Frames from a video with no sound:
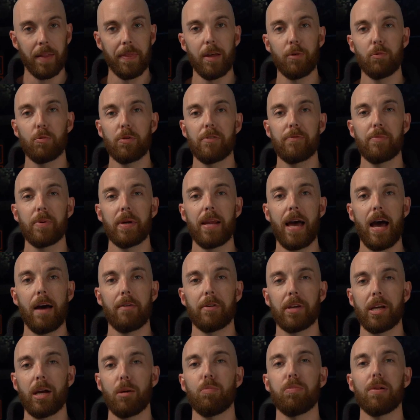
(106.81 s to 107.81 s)
that we've been
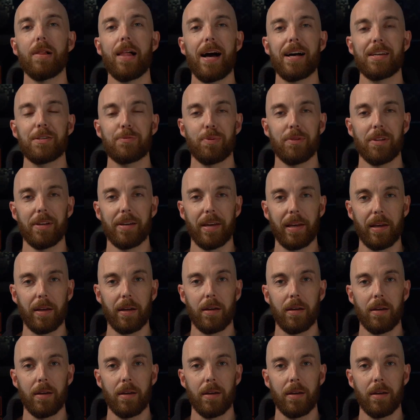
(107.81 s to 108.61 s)
having a blast playing.